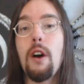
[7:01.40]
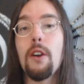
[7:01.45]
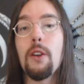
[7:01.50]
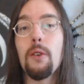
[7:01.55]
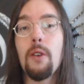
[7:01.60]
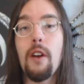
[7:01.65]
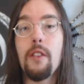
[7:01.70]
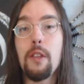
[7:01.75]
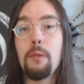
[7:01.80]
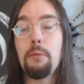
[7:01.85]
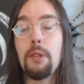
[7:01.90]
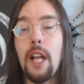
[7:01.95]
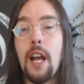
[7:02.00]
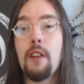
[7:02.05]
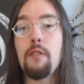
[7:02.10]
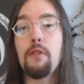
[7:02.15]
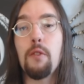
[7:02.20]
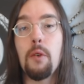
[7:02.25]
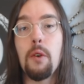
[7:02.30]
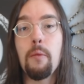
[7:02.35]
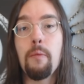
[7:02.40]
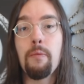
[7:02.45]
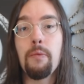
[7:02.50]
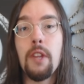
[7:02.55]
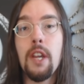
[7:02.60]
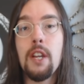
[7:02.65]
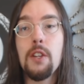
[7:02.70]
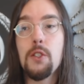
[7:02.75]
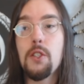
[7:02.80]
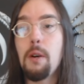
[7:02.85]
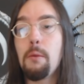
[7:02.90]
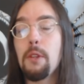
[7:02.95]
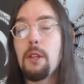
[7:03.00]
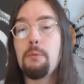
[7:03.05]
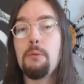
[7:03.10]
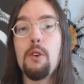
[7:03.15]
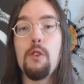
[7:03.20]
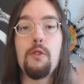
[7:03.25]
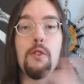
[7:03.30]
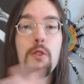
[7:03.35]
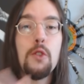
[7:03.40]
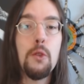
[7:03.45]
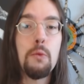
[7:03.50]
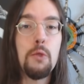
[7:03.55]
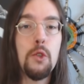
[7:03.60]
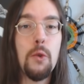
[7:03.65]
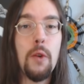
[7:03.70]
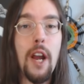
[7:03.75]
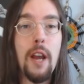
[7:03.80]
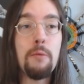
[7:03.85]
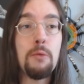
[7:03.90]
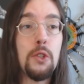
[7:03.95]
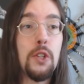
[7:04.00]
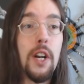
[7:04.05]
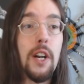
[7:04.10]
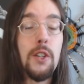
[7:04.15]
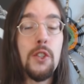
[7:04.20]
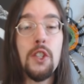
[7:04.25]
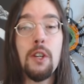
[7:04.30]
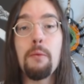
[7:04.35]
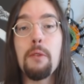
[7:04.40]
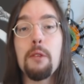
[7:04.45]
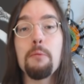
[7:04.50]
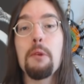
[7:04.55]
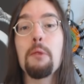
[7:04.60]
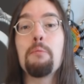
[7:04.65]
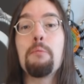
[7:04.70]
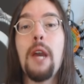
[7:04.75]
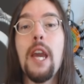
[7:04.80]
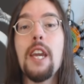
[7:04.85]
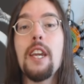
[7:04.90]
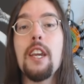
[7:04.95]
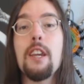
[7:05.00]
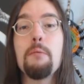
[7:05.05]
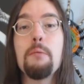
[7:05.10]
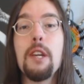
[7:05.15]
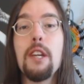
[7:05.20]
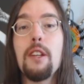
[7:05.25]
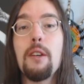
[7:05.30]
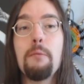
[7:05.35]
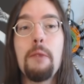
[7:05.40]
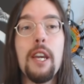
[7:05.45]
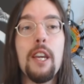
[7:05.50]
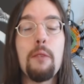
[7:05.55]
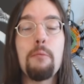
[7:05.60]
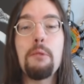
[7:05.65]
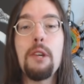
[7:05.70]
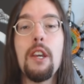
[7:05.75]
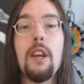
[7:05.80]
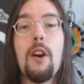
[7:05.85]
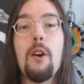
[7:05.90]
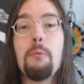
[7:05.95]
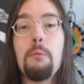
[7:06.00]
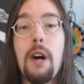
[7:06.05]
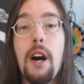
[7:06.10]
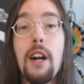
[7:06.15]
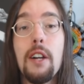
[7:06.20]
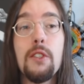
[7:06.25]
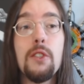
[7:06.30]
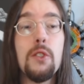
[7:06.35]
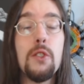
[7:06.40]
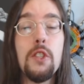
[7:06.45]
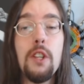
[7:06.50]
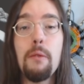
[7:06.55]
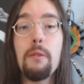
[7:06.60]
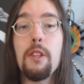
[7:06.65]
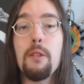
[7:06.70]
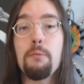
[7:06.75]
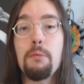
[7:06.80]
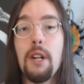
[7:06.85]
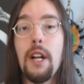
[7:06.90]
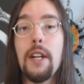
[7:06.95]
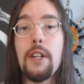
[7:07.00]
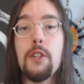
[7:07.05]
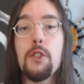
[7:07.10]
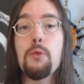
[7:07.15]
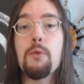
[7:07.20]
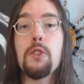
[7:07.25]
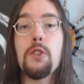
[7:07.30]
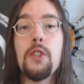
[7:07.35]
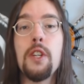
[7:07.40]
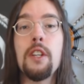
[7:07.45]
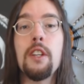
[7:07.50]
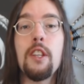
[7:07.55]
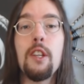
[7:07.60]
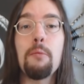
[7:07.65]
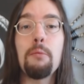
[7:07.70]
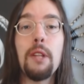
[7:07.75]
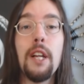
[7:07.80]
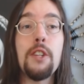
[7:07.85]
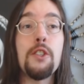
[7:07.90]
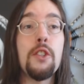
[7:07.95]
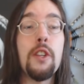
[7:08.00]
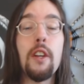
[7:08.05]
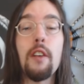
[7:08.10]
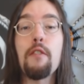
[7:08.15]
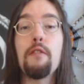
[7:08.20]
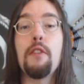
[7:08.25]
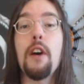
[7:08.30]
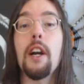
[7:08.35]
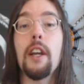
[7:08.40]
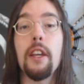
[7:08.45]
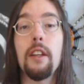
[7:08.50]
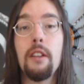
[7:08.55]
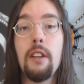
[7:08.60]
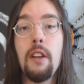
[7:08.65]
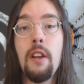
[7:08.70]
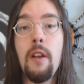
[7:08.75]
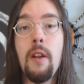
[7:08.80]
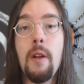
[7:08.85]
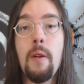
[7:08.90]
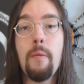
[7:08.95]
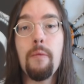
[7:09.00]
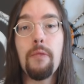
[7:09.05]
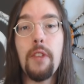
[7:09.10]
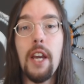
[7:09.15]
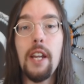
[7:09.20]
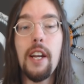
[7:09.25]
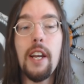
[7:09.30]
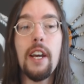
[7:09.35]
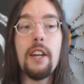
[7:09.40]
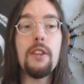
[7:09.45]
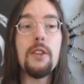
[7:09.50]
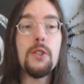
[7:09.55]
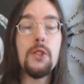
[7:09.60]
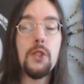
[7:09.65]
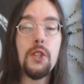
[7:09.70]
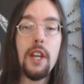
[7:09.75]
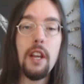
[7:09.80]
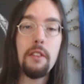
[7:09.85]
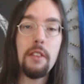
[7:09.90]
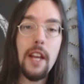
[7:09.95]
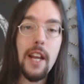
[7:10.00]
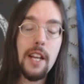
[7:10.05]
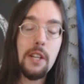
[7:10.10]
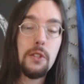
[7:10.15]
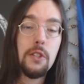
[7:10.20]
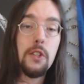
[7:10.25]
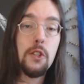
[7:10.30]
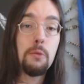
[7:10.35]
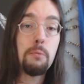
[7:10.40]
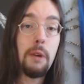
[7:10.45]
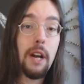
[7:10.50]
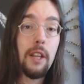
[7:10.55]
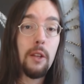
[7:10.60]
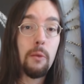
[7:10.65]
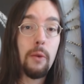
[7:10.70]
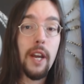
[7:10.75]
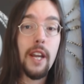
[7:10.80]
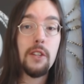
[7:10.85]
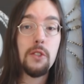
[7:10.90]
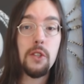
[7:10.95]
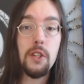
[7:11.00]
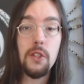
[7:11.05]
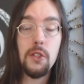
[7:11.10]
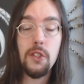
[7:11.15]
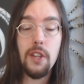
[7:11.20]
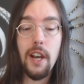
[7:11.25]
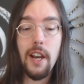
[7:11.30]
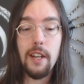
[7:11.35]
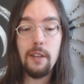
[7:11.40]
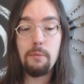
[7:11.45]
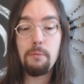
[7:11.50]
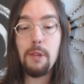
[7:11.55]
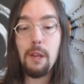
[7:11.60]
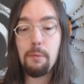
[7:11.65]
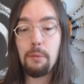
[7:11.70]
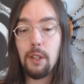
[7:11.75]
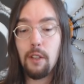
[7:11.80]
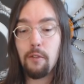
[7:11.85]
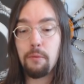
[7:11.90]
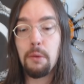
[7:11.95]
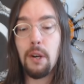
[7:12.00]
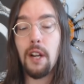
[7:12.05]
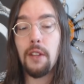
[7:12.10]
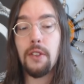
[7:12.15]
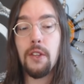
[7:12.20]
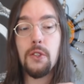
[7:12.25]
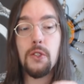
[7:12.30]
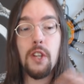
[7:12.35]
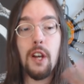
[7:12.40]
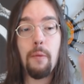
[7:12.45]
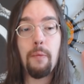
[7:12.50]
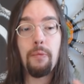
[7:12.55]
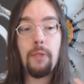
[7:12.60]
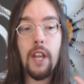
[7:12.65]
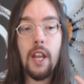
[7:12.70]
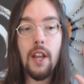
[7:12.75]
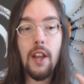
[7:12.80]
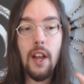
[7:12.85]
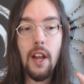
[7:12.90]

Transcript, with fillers: longer on the platform. Some of them moved to Subscribe Star. Some of them are begging me to make a PO box, and some of them probably just rescinded their pledge. They're like, "Fuck it." And I understand the hesitance. By the way, as an aside, people have brought this up